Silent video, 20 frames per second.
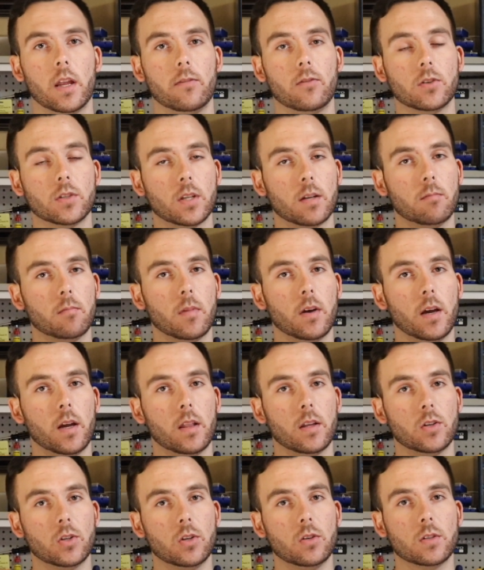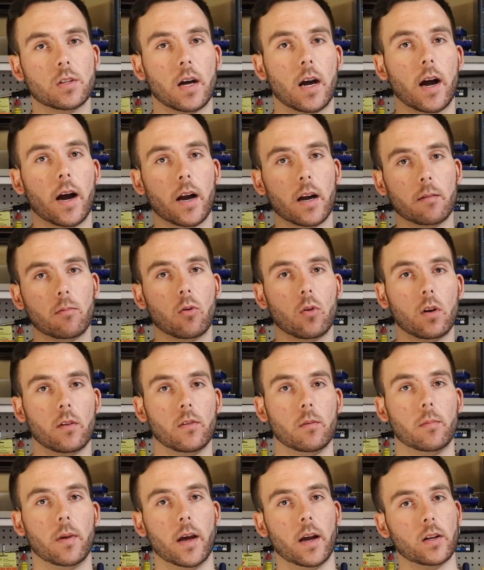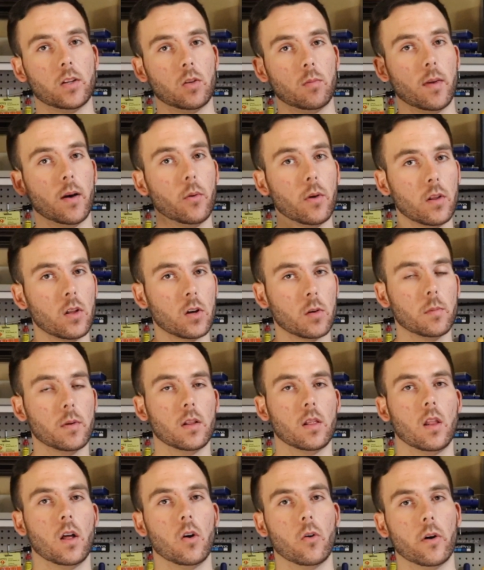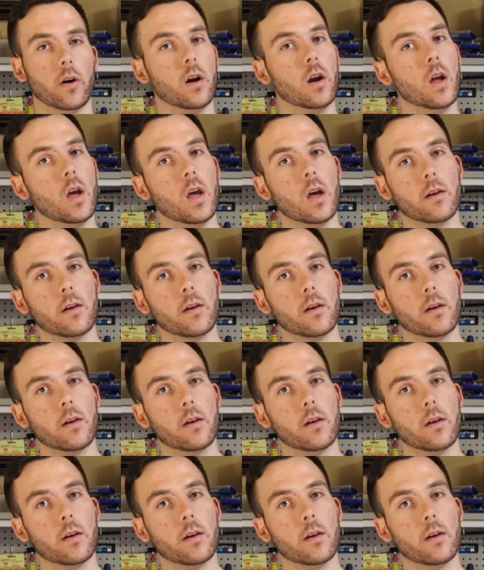If you're somebody that shoots a higher point of impact, you might want to look a bit lower.